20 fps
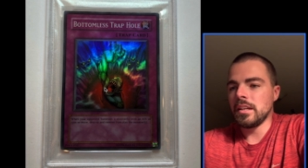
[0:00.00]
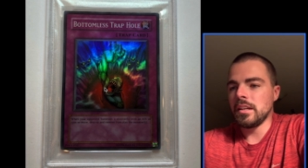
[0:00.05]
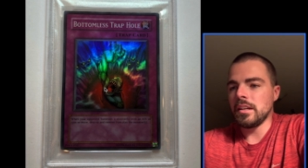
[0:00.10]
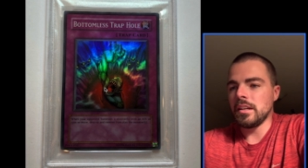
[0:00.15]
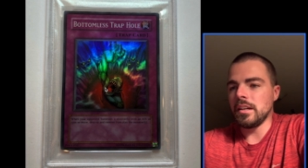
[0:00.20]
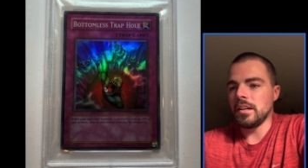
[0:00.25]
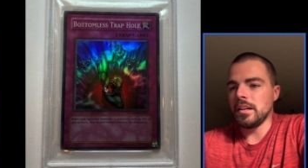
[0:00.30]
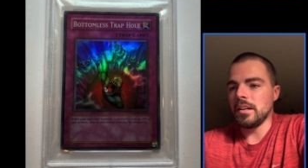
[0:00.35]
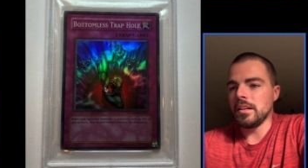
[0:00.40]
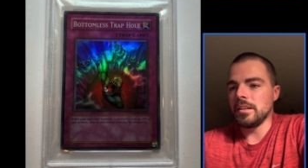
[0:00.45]

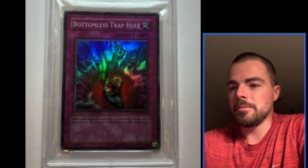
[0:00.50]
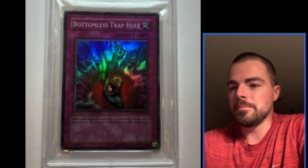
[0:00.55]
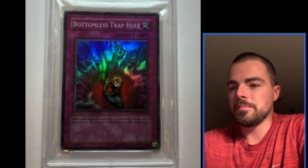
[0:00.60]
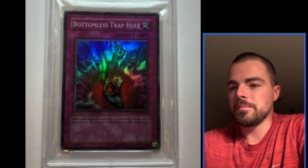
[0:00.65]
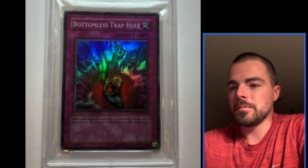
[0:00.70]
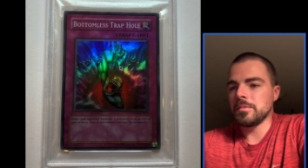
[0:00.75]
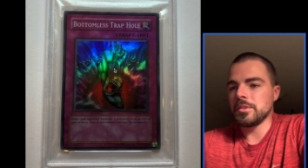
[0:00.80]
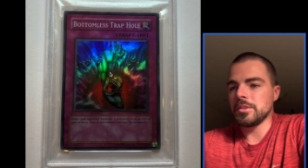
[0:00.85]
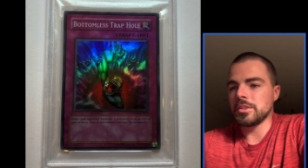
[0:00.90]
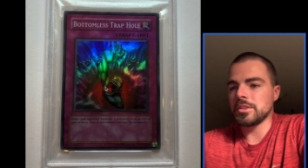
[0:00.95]
uh,
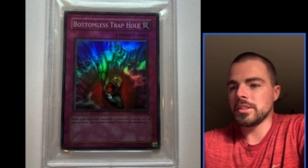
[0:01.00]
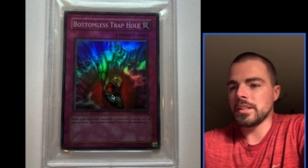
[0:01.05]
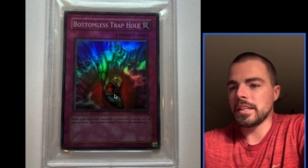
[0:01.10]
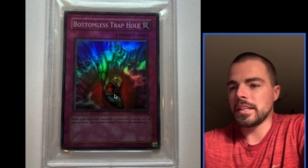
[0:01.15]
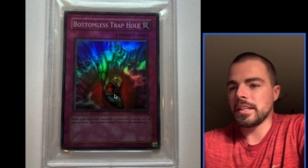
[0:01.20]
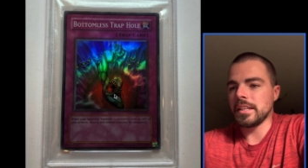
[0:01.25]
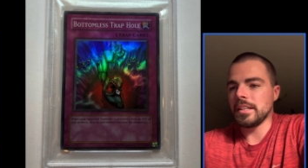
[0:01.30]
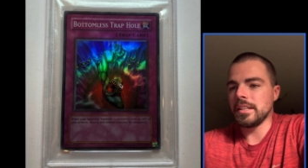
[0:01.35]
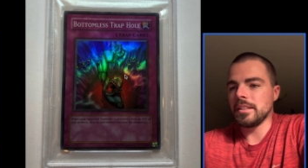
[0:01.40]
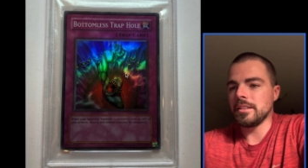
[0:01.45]
looks
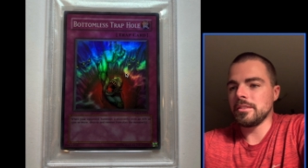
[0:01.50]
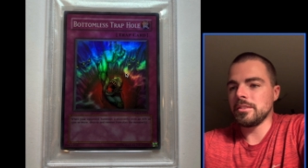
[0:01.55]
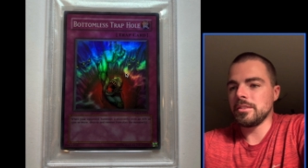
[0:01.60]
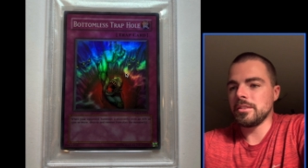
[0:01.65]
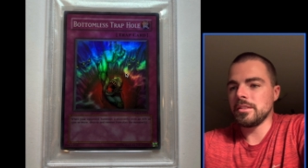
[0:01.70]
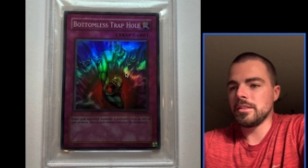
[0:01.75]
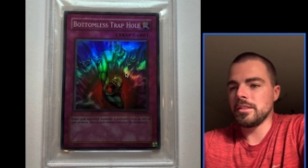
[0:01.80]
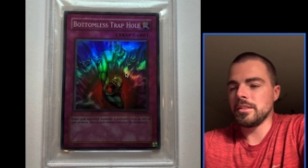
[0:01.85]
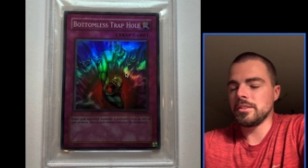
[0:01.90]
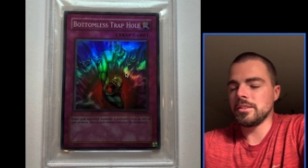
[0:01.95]
like a
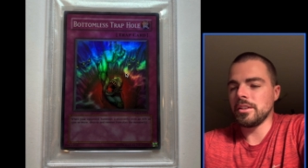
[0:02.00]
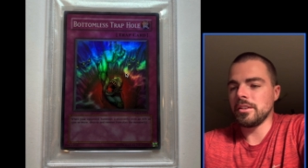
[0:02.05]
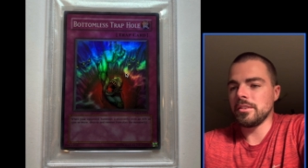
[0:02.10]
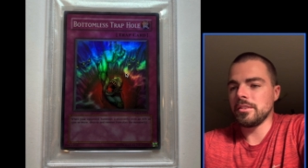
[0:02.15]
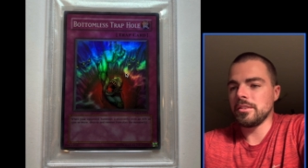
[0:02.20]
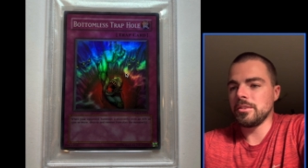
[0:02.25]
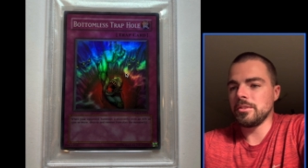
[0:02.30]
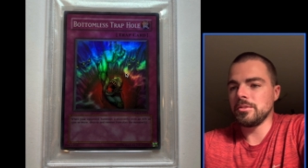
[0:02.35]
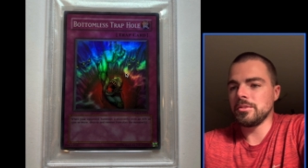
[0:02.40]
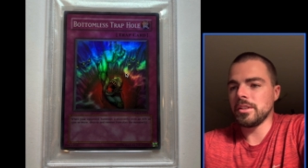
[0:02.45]

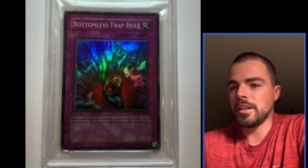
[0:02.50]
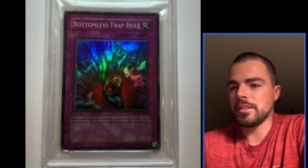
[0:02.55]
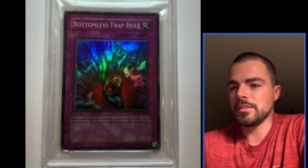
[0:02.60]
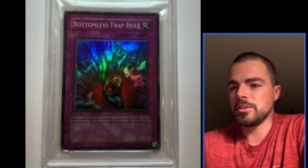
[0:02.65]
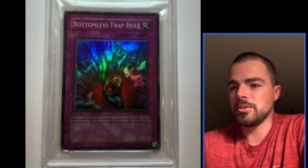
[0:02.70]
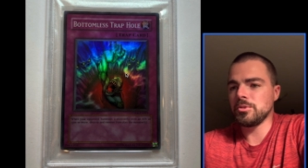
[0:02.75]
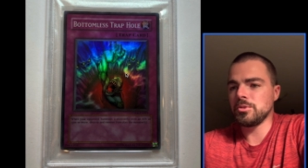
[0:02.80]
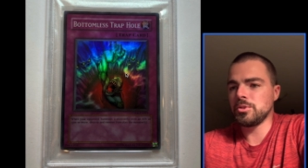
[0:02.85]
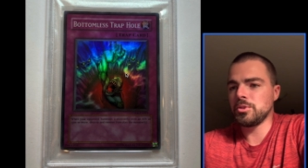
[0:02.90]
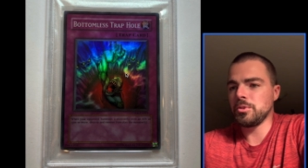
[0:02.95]

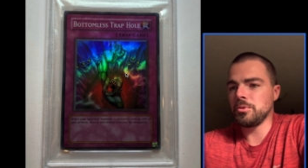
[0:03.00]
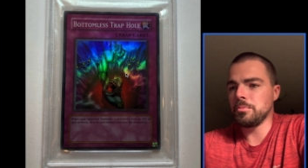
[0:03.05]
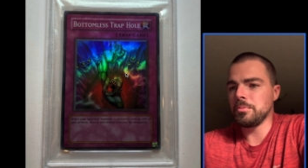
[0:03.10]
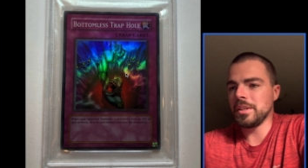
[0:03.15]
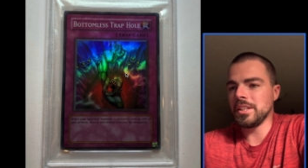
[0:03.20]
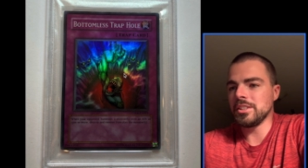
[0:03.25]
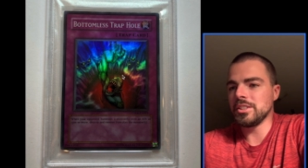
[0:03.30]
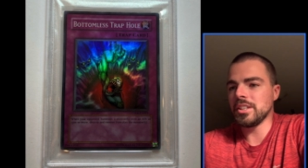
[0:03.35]
Hitotsu-Me